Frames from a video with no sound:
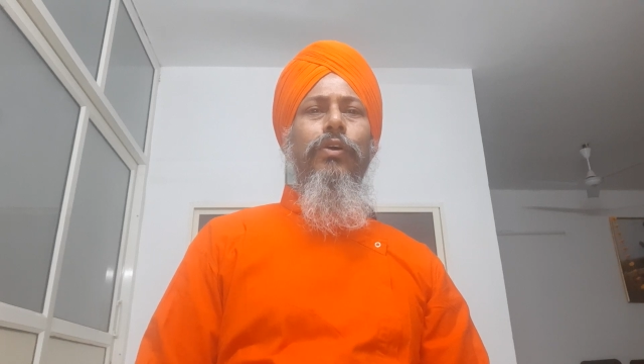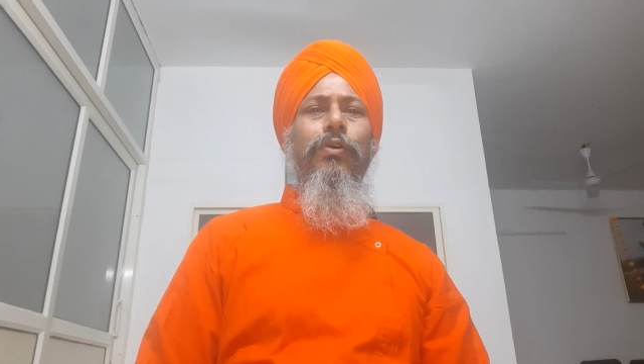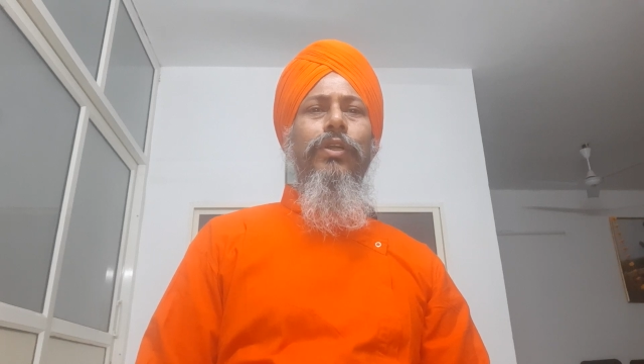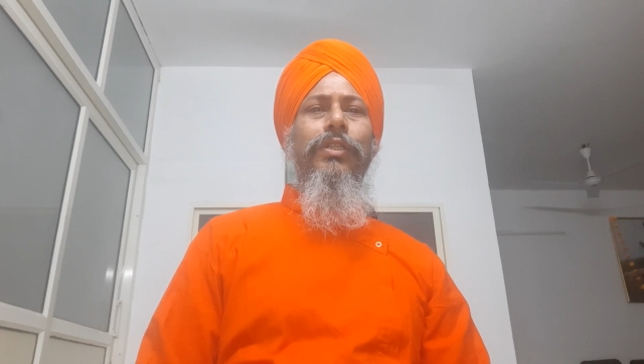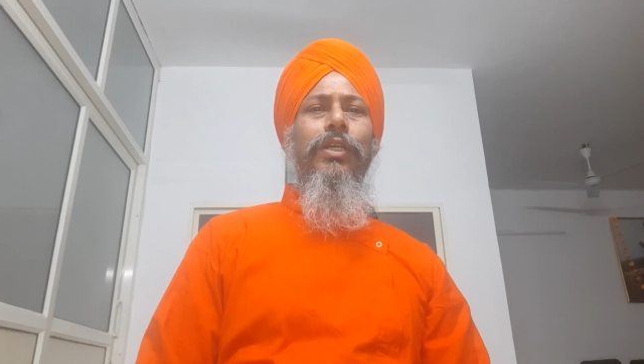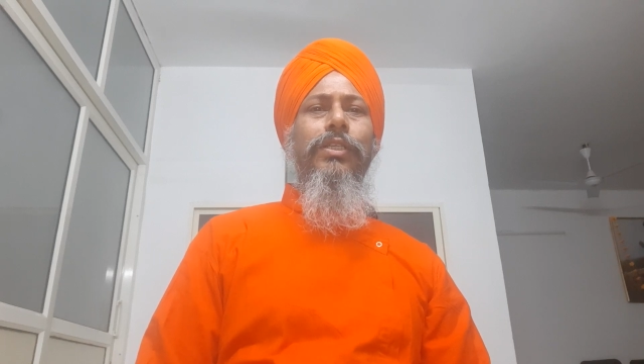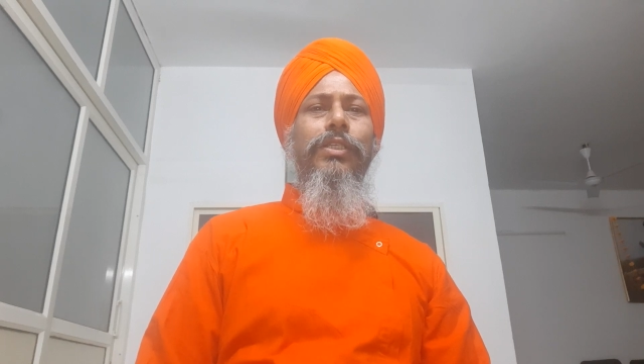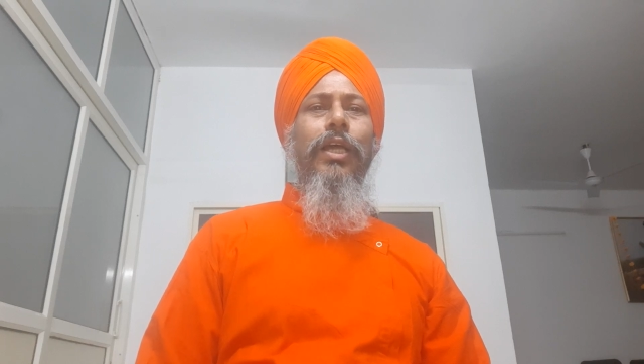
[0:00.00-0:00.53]
or
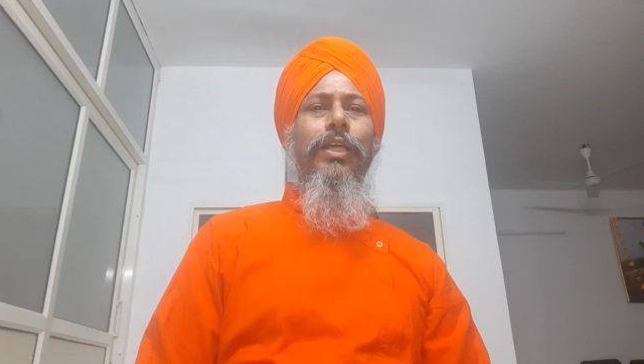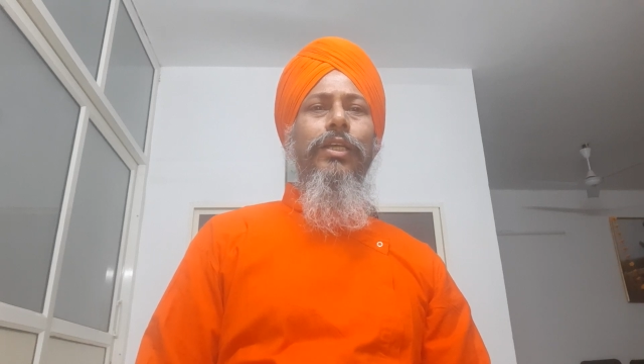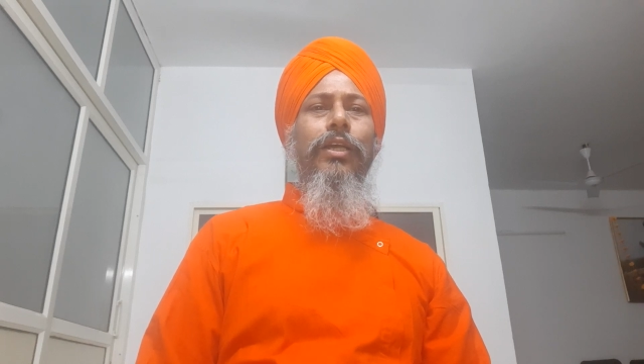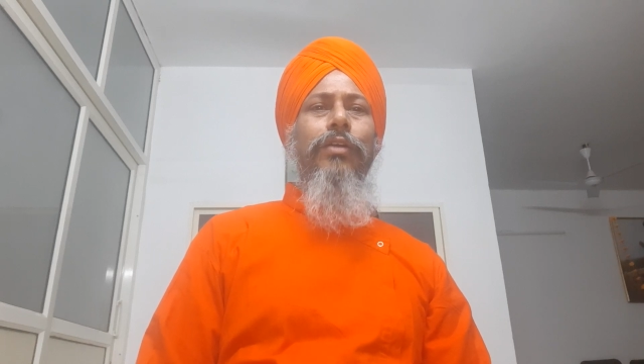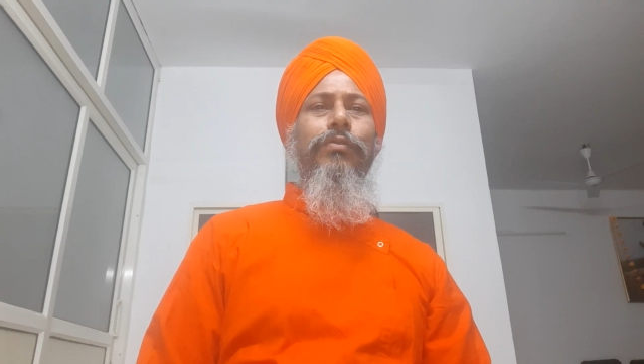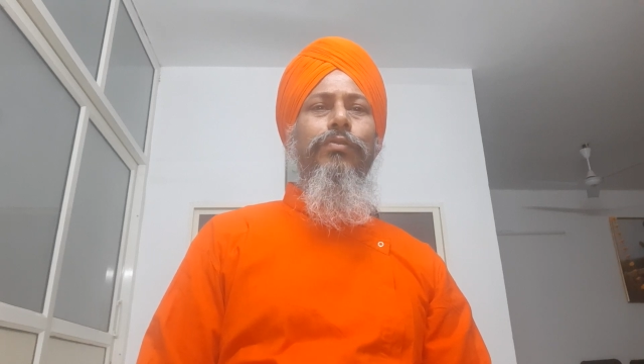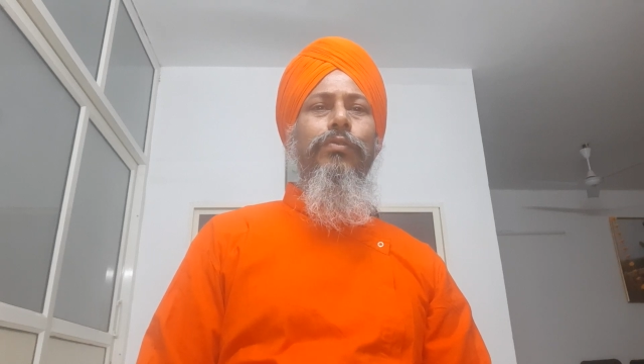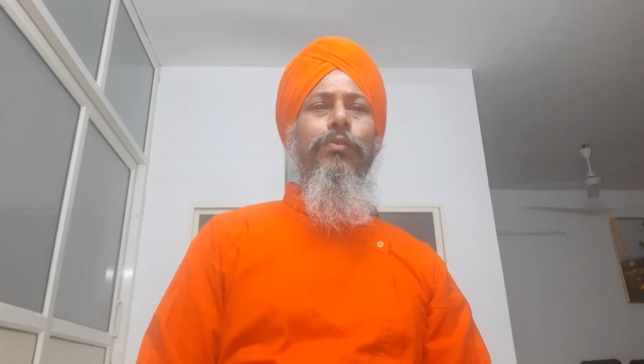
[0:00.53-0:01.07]
the
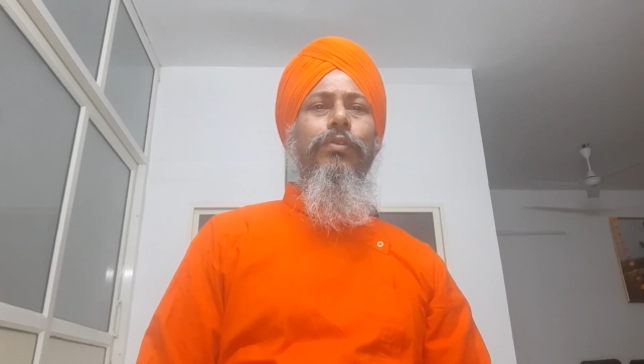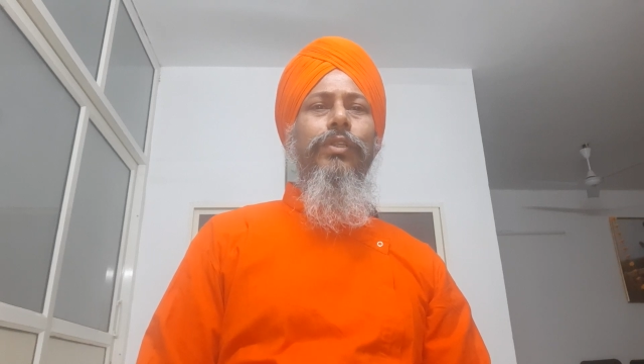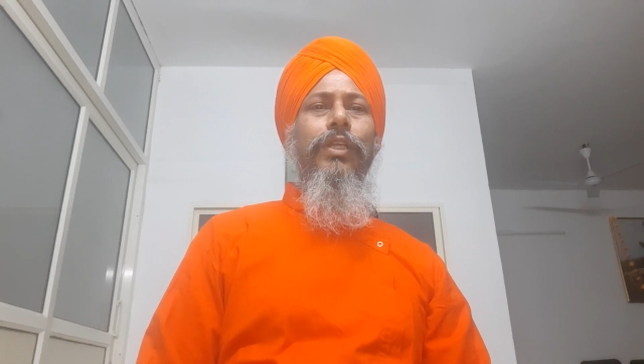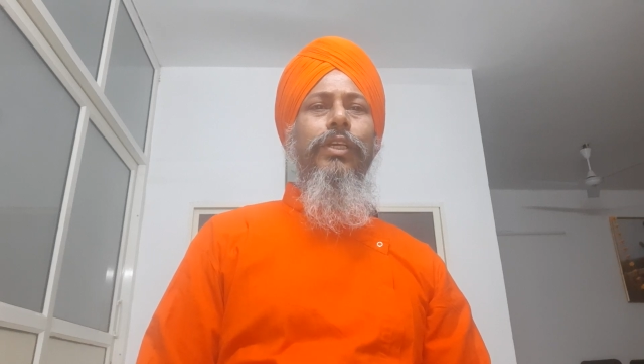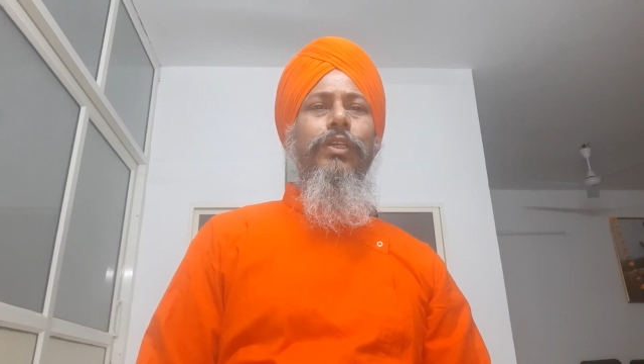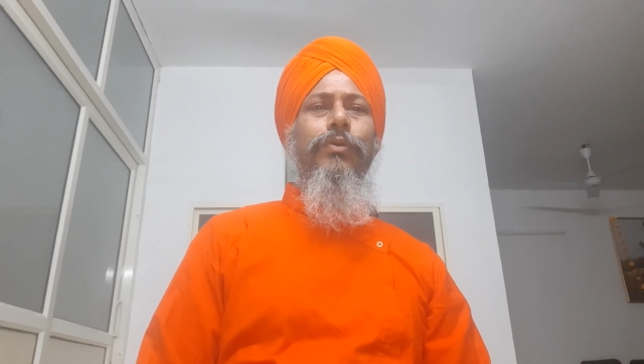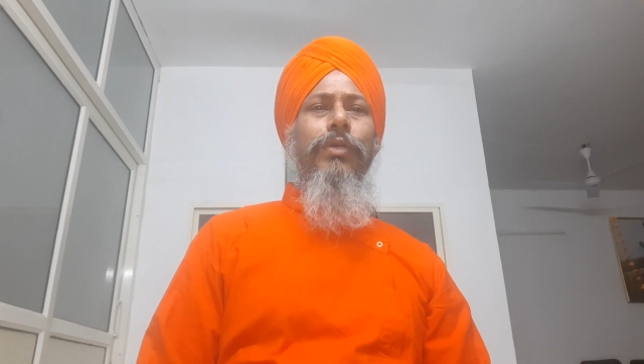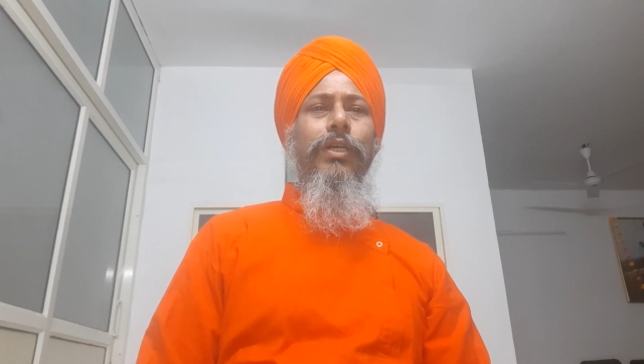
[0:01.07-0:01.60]
cycle for the
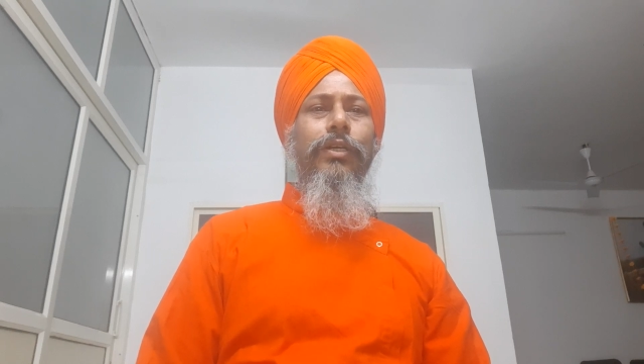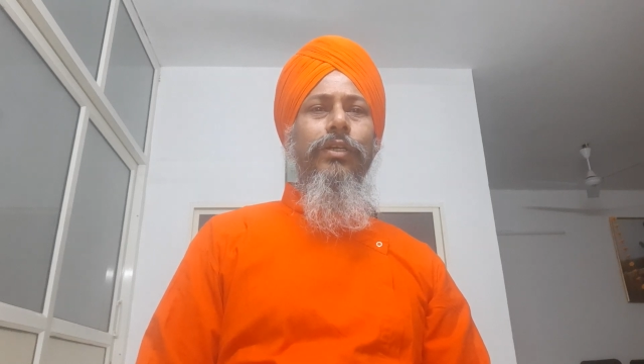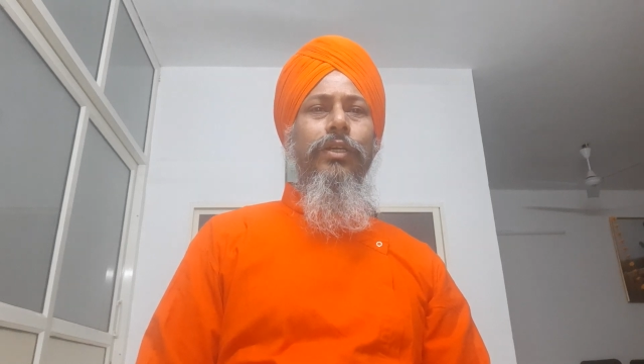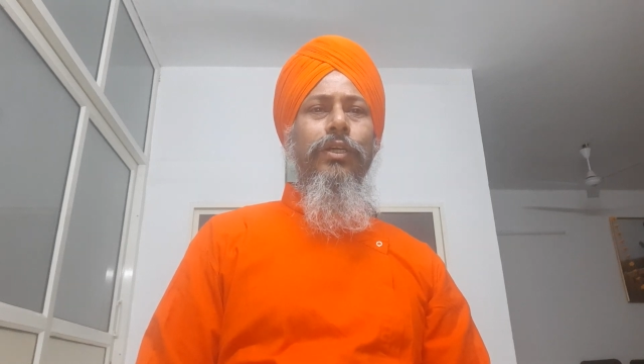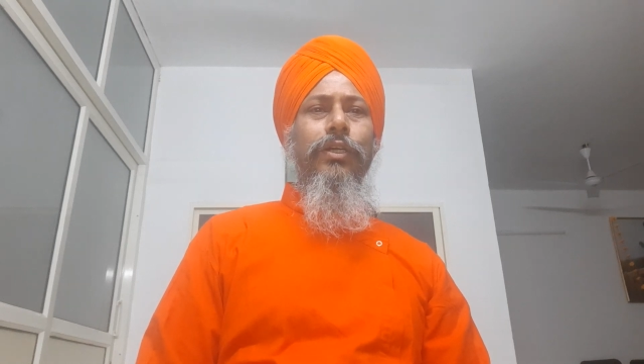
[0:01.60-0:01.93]
unit